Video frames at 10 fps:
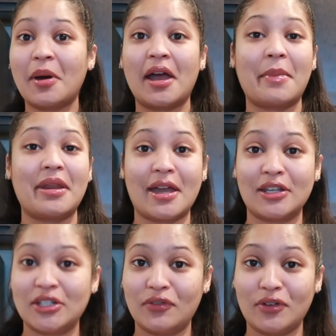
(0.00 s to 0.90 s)
I'm a
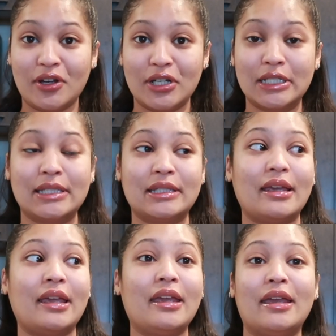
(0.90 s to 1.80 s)
night shift nurse
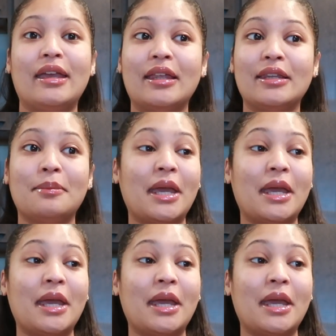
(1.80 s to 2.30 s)
and